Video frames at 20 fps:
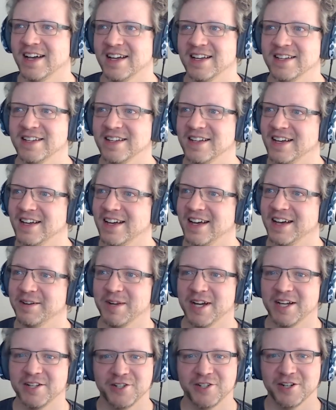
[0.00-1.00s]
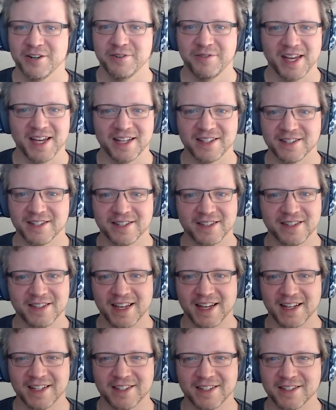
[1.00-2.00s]
I I'm not sure if that's
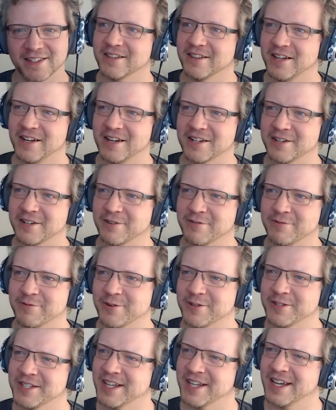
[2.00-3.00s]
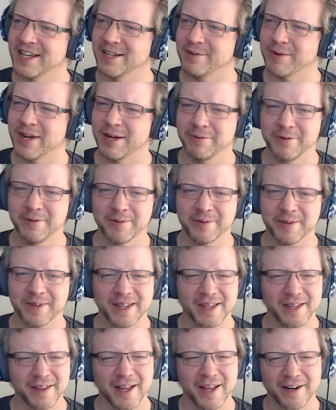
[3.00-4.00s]
that's luck or foresight. Probably
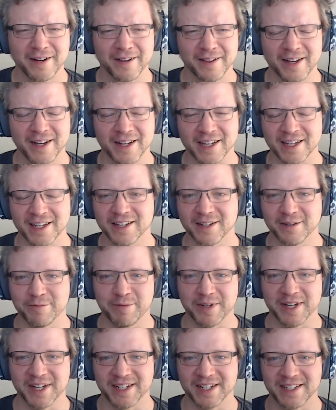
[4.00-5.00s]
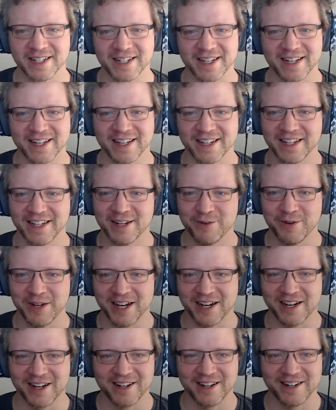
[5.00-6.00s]
a lot of luck, but uh, here we
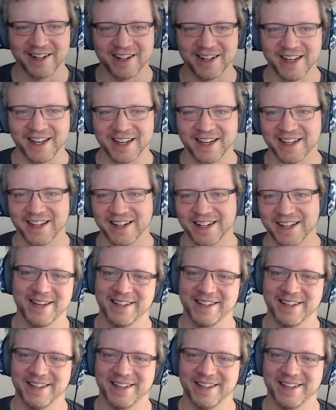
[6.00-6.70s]
are, and uh,